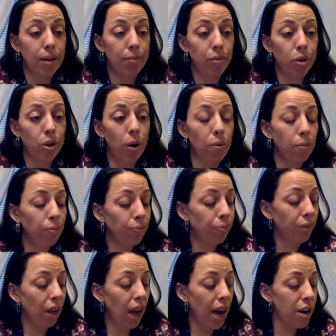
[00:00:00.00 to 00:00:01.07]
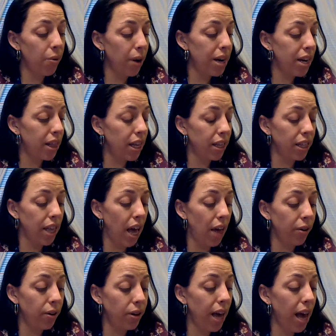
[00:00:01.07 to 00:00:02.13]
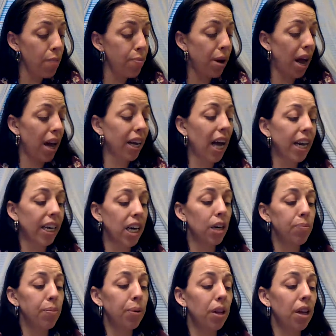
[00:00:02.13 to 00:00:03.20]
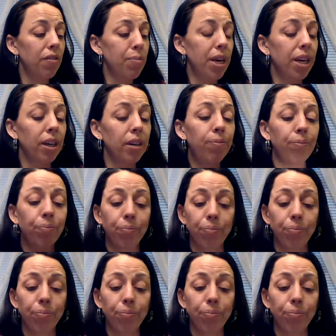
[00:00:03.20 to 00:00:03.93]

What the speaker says: So I know I did this the other day, but I got a couple of them here.